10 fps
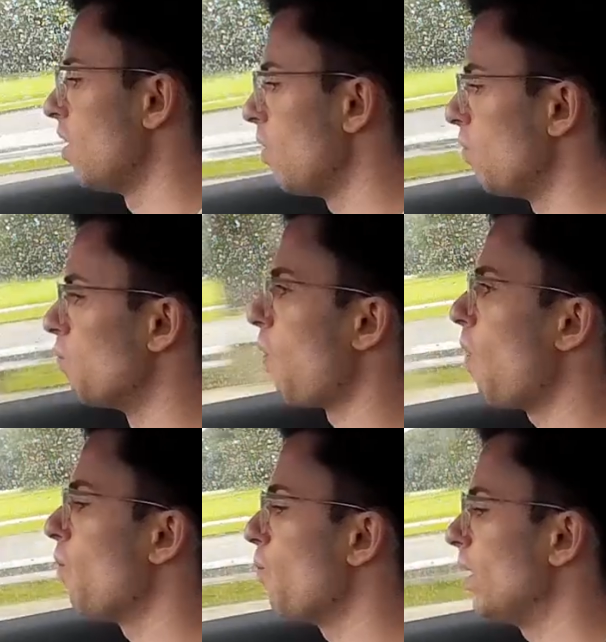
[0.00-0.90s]
what
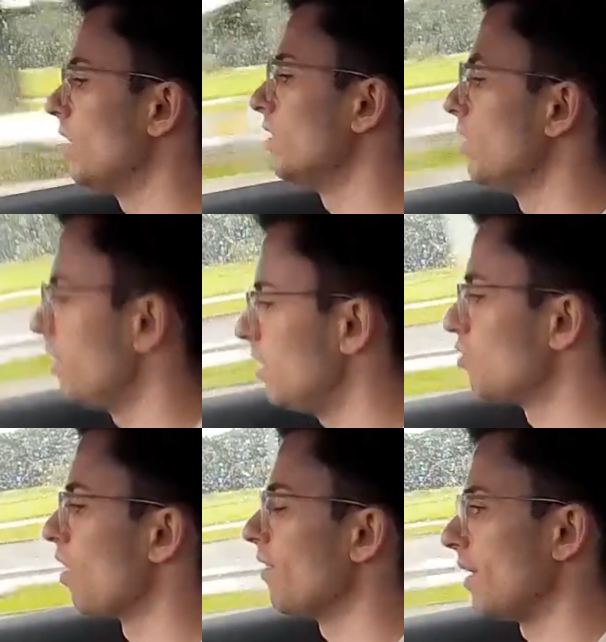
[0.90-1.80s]
will the
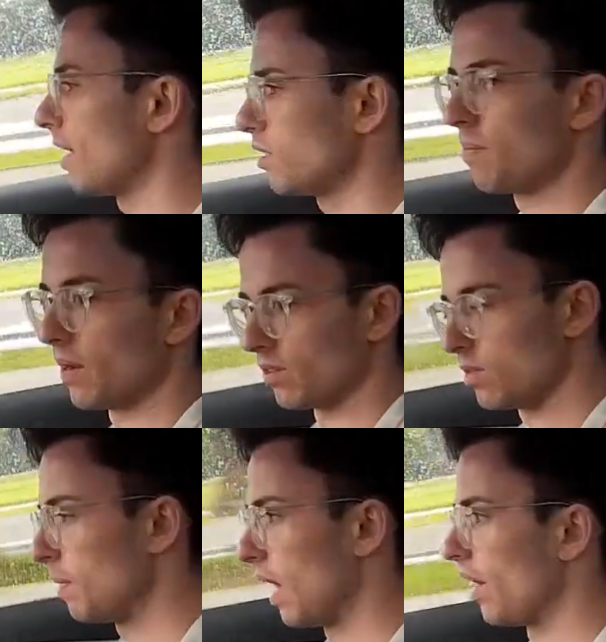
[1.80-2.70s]
driving experience
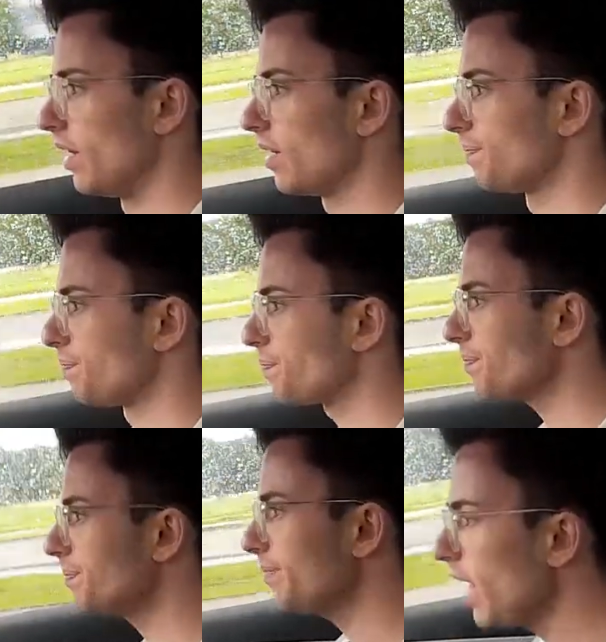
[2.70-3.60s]
be like?
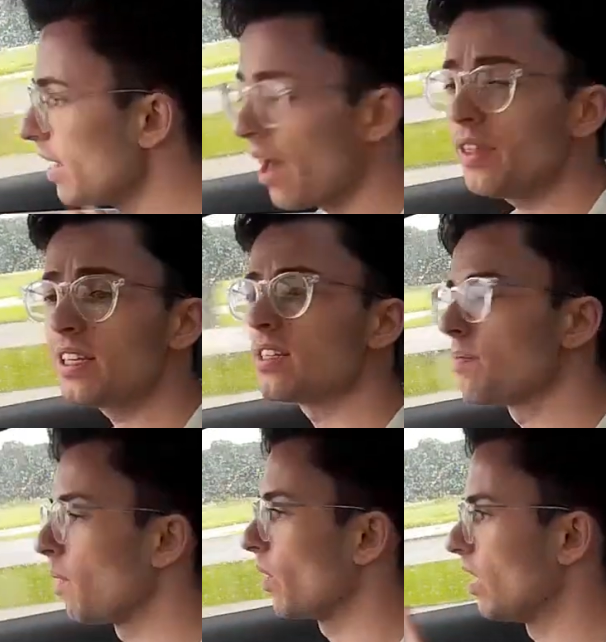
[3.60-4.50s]
Now, this is a
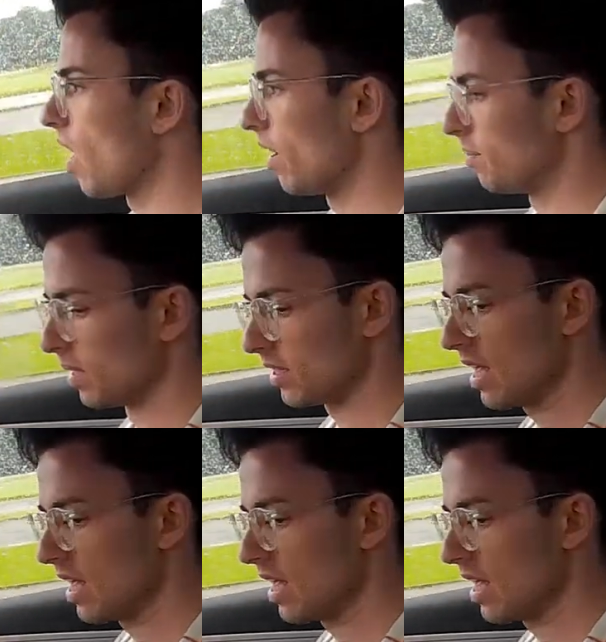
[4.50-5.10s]
plug-in hybrid,